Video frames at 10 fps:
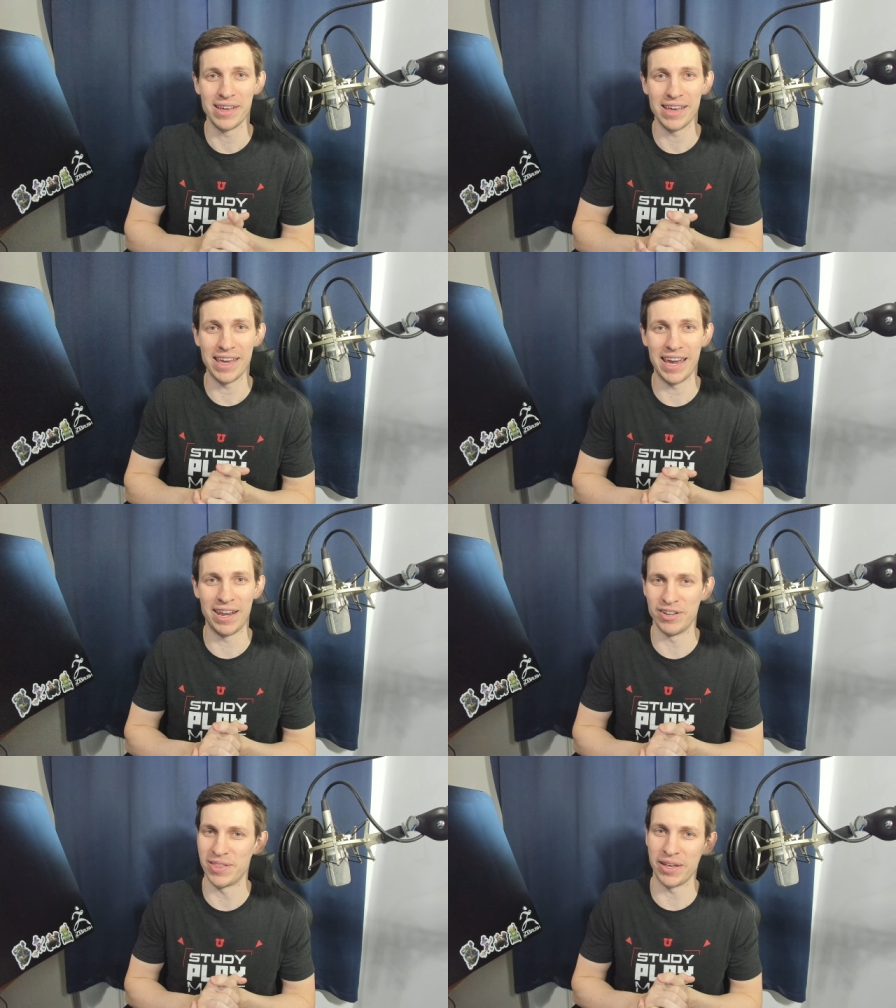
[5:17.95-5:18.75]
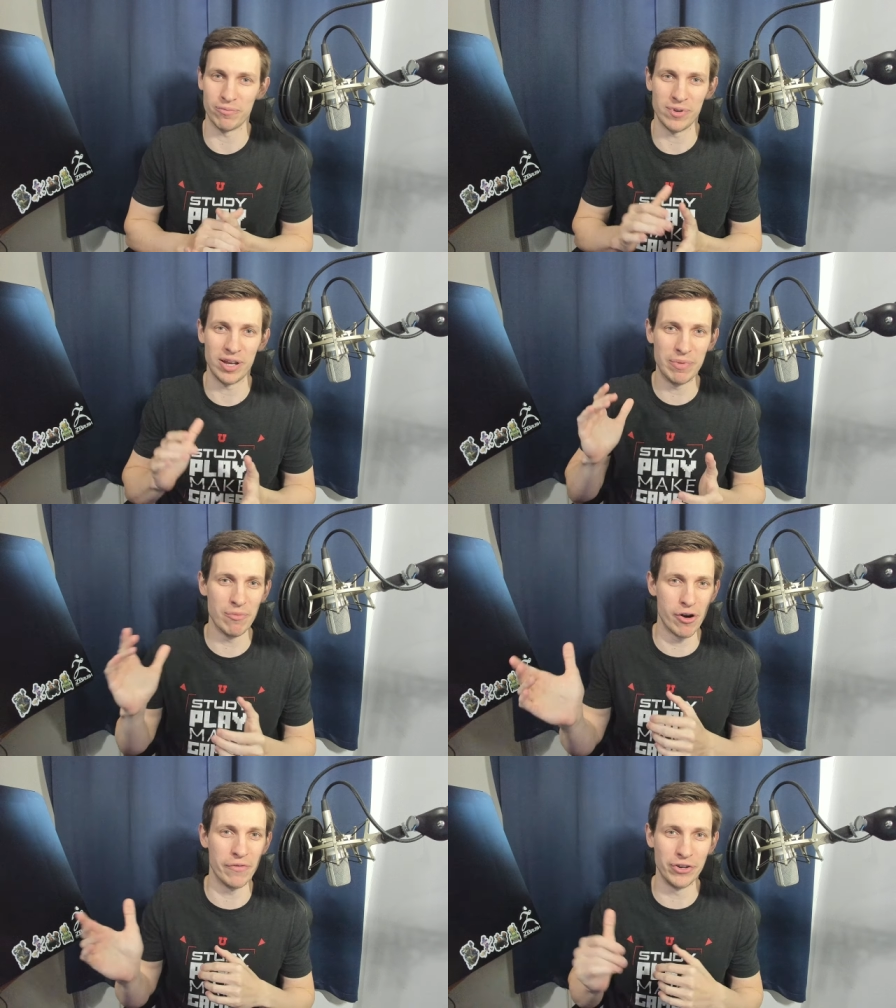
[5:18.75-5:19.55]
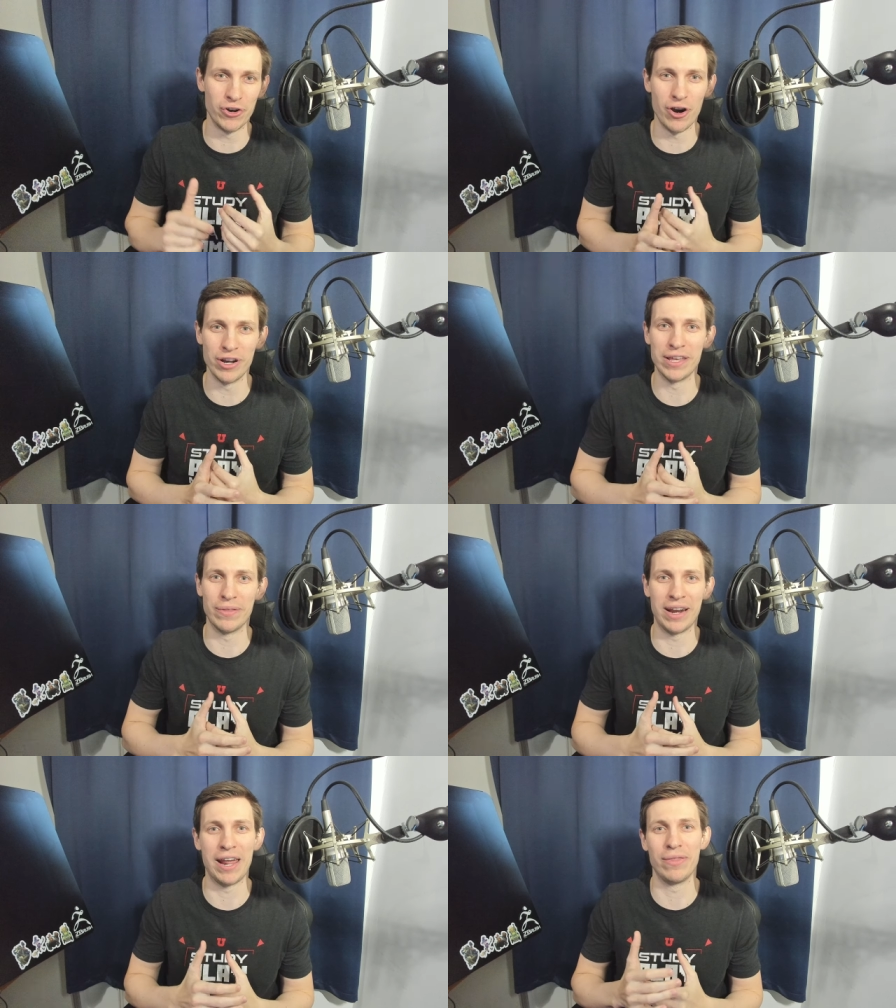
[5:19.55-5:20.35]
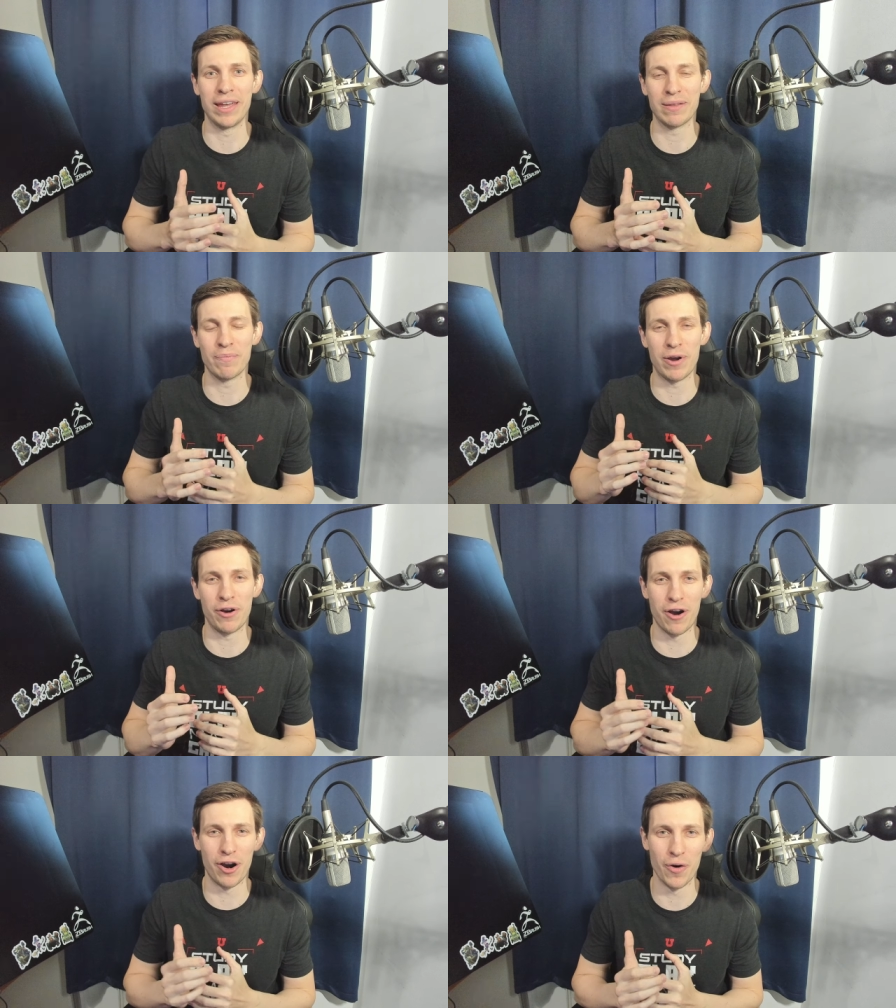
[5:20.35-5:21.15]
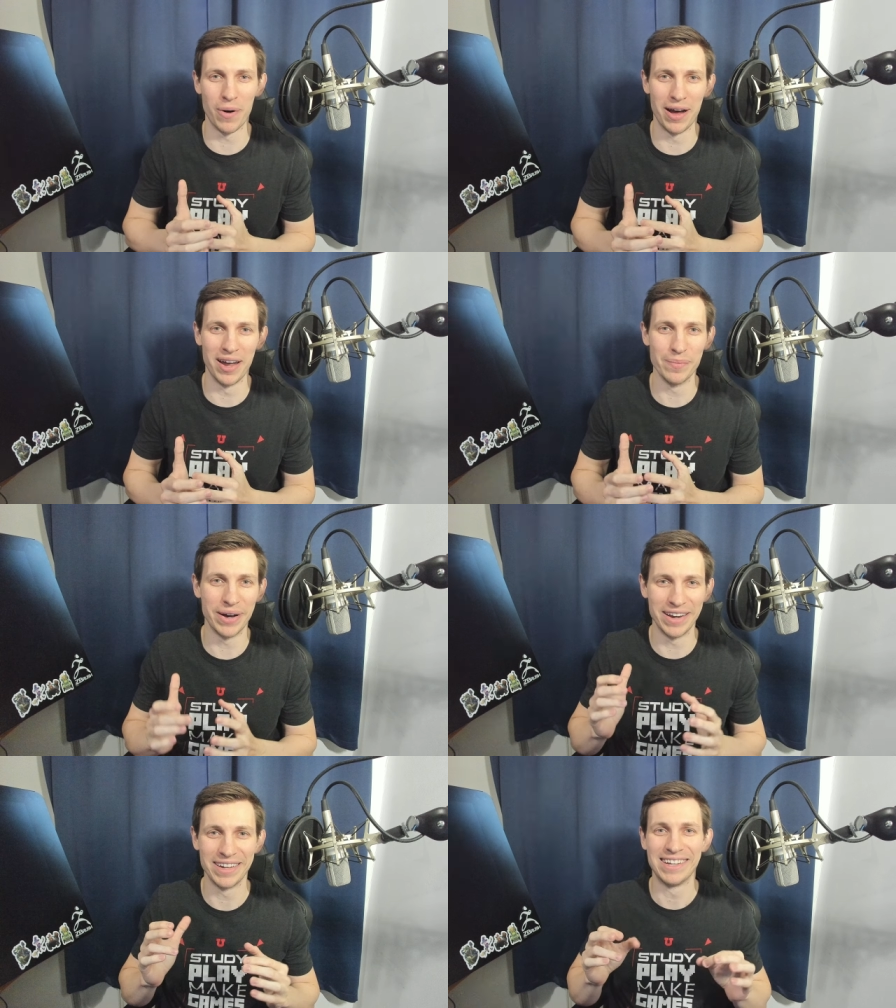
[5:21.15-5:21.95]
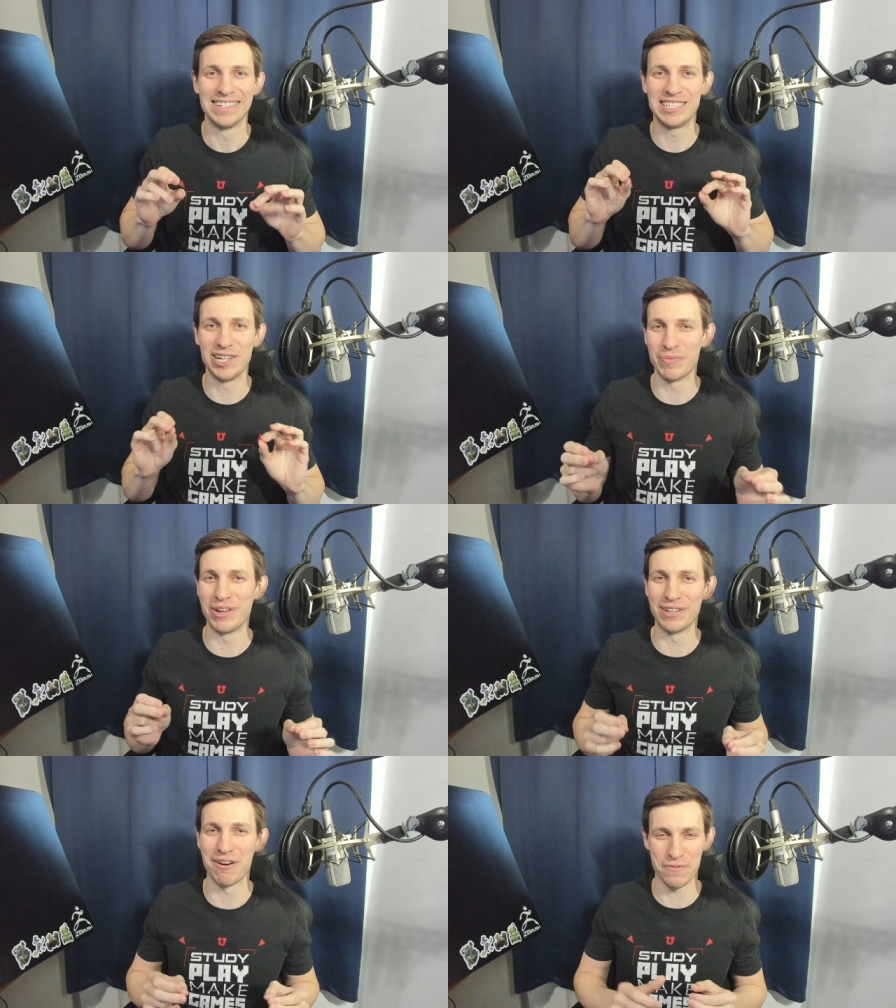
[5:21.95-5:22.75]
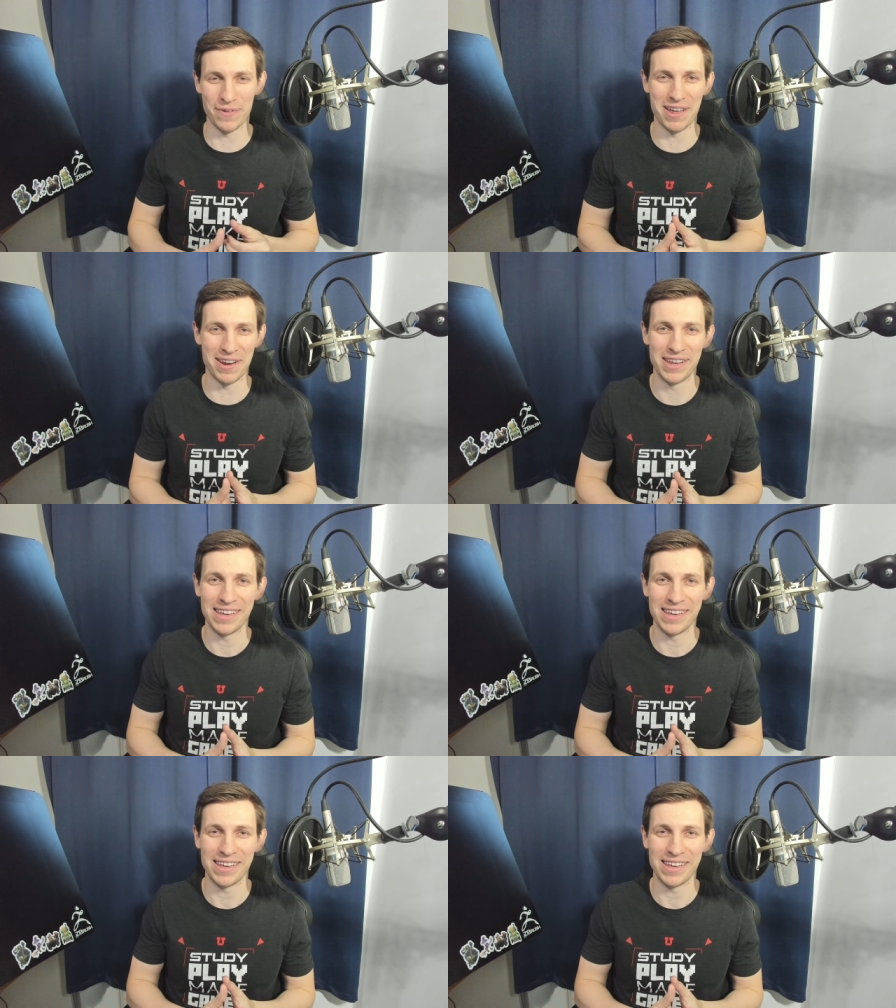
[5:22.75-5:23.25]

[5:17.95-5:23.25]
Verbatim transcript: and be more of a journey than I think better ROI, but still could be a lot of fun.